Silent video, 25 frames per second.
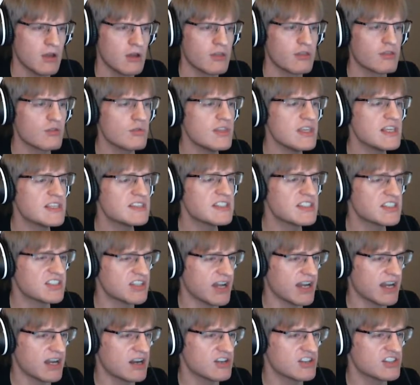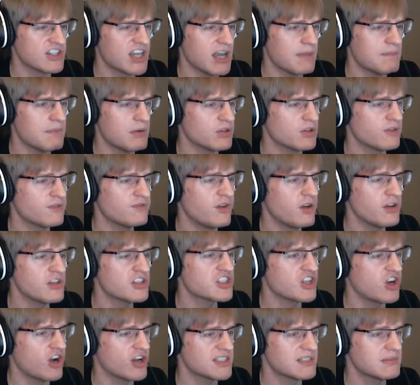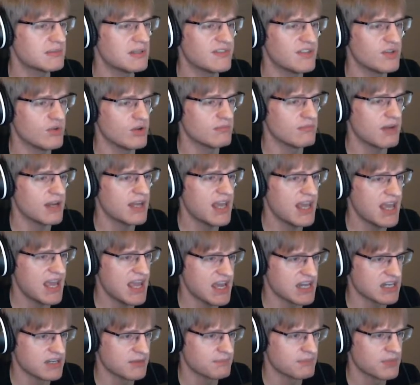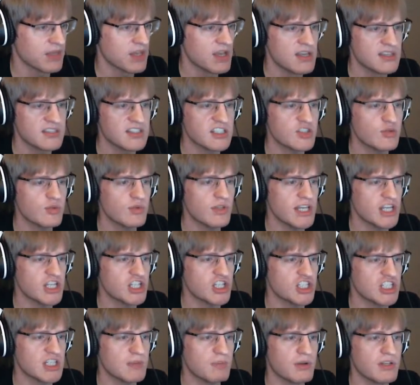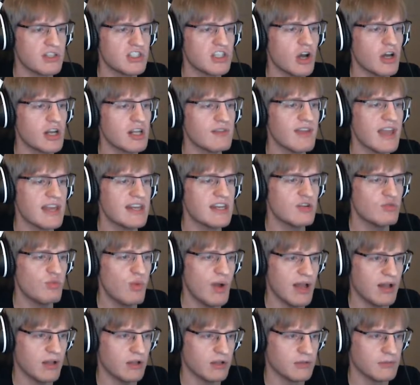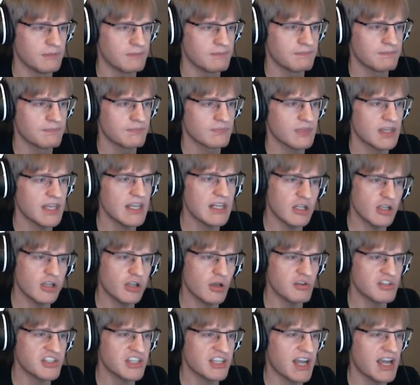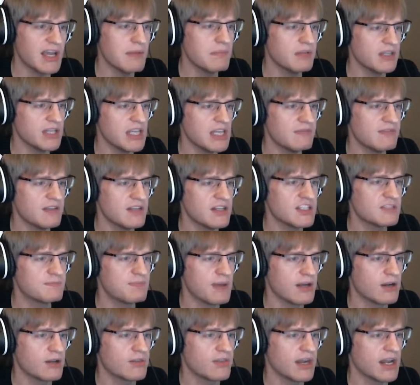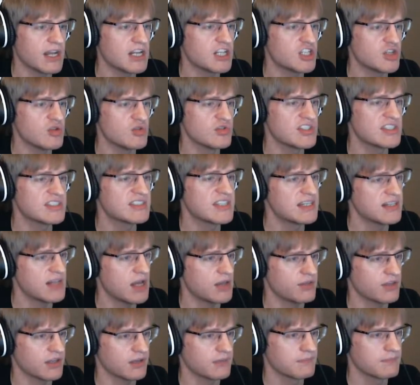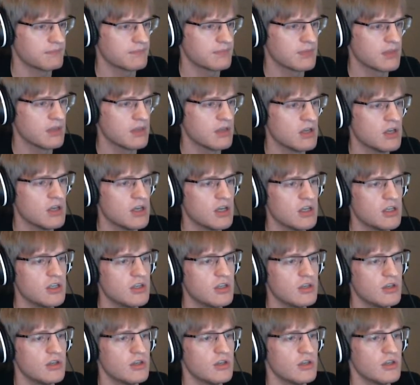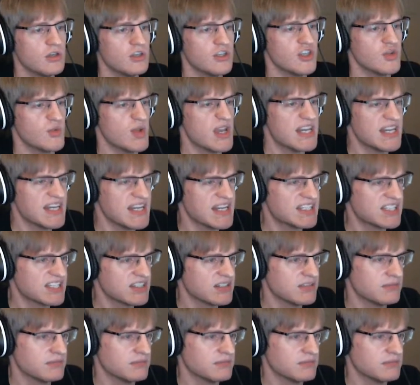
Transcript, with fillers: Through these desires, I built a false concept of you in my head. Such a relationship would not have ended well. In closing, I believe it is better that I choose to say nothing. You idiot.